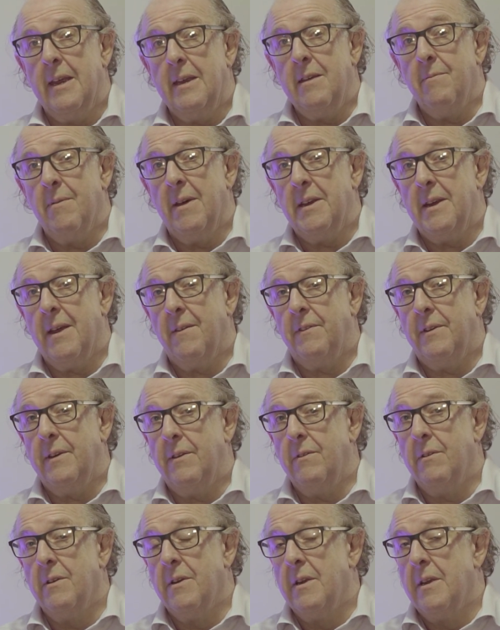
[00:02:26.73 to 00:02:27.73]
You might have
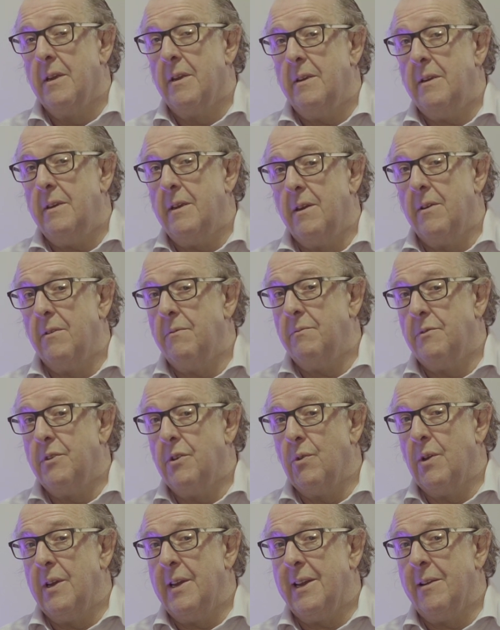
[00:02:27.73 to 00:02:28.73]
to
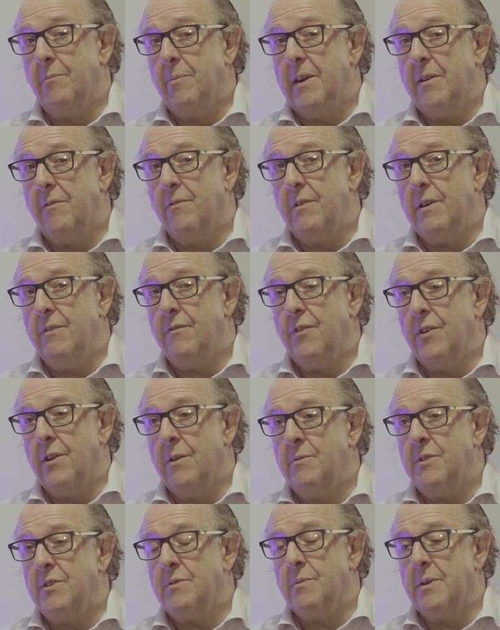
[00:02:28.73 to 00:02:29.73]
do a little bit of
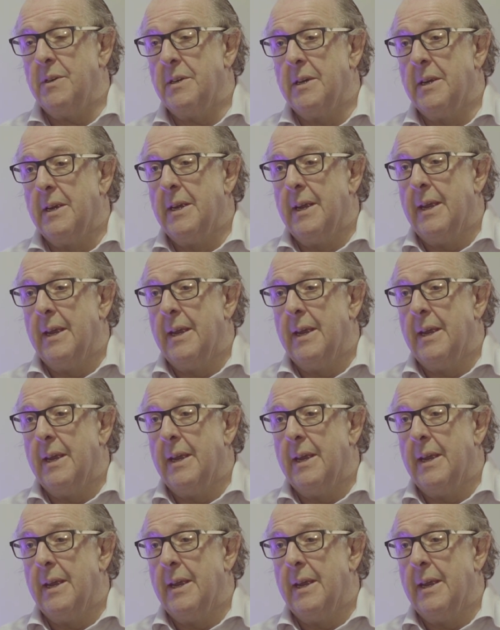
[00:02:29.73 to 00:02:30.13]
refurbishment.